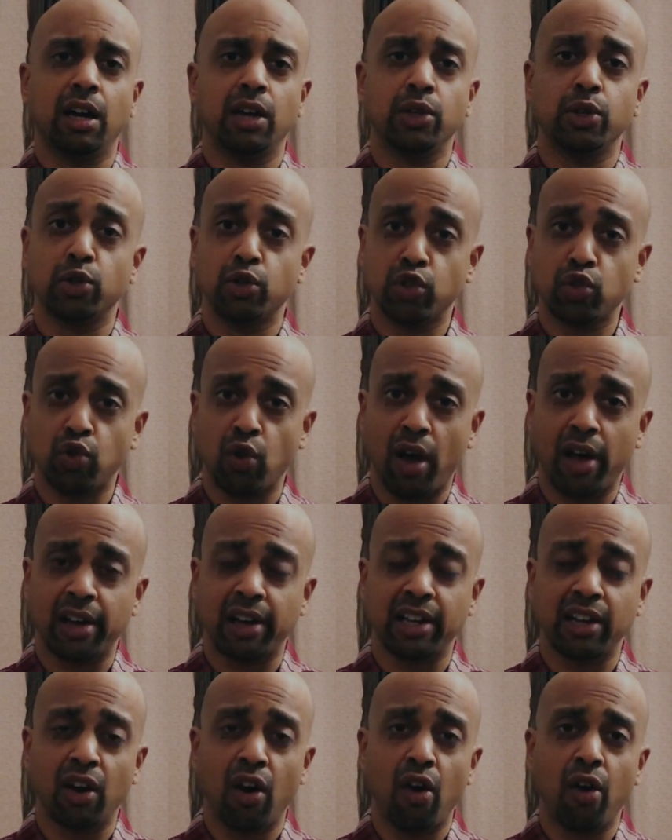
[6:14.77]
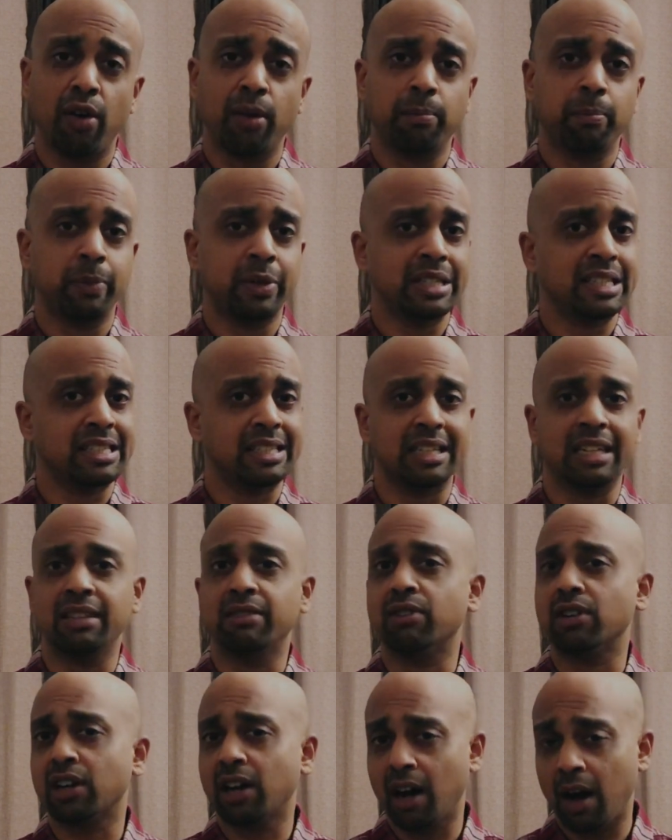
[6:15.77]
you're struggling on, please
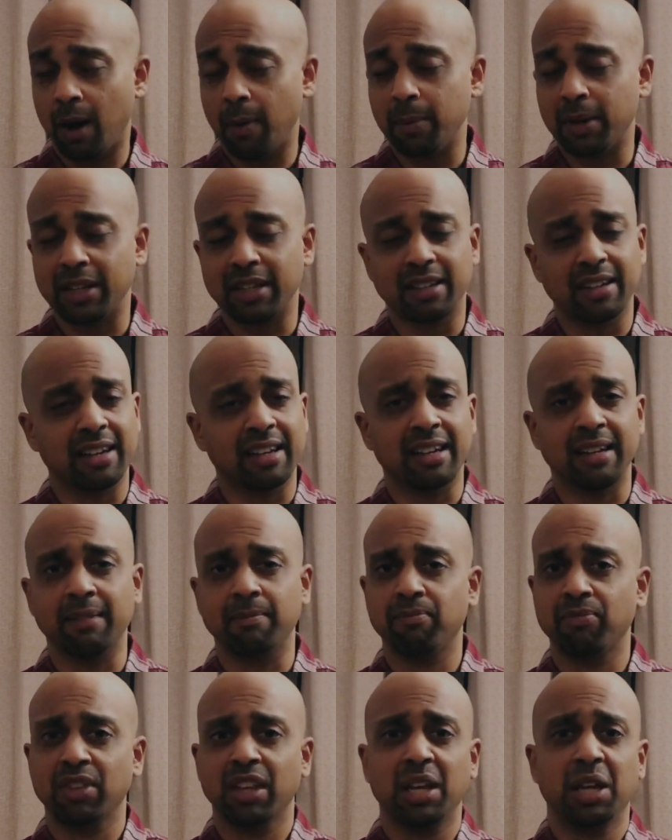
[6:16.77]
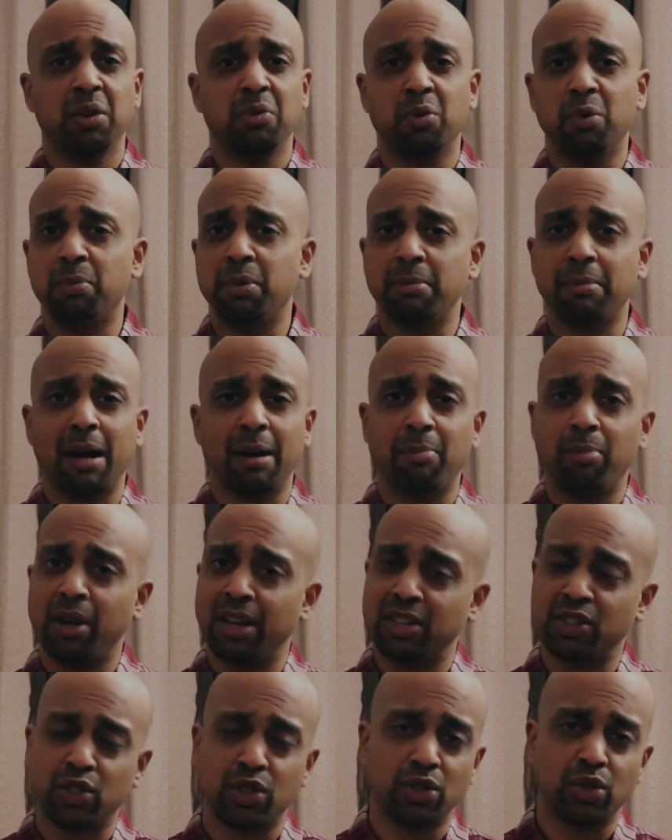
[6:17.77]
leave a comment, and it will be my
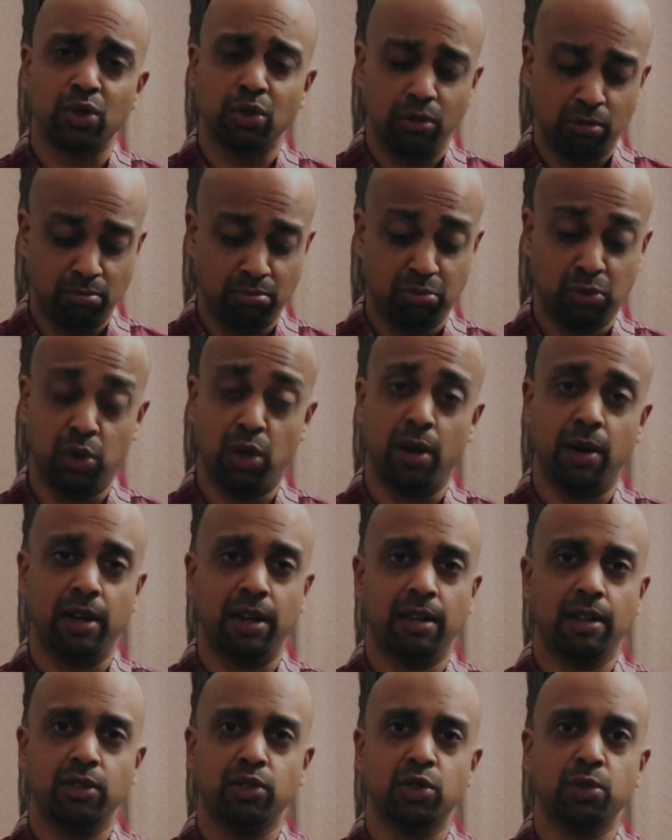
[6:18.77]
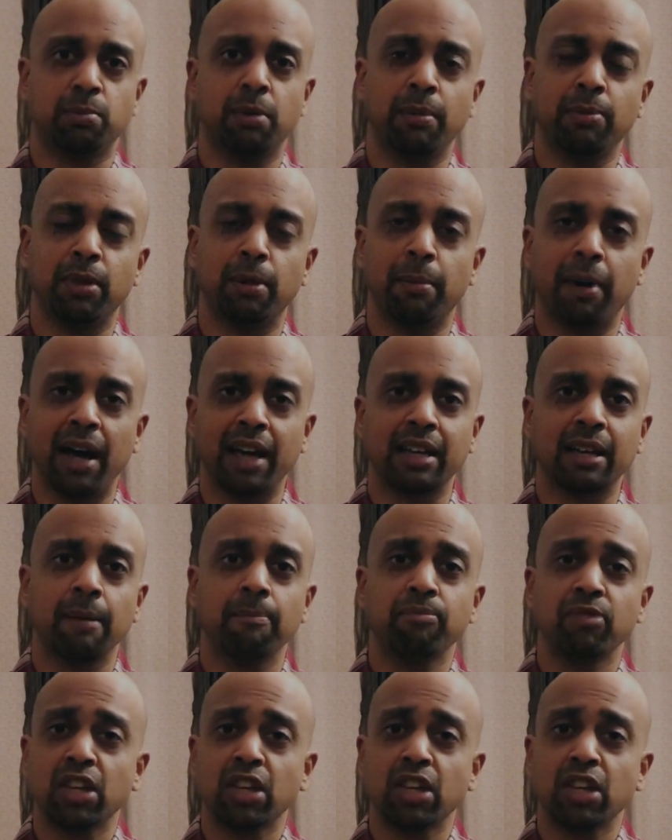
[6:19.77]
pleasure to, sorry, just bump the mic,